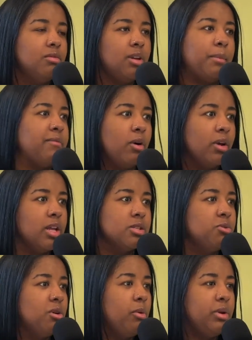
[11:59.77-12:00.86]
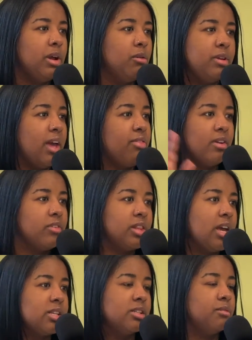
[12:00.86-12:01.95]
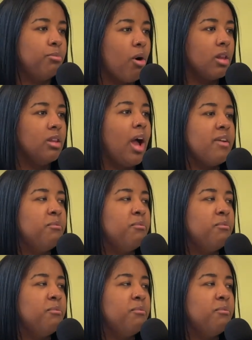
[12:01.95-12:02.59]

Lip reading: and I'm not even gonna get into it, but we know death and everything is a part of life,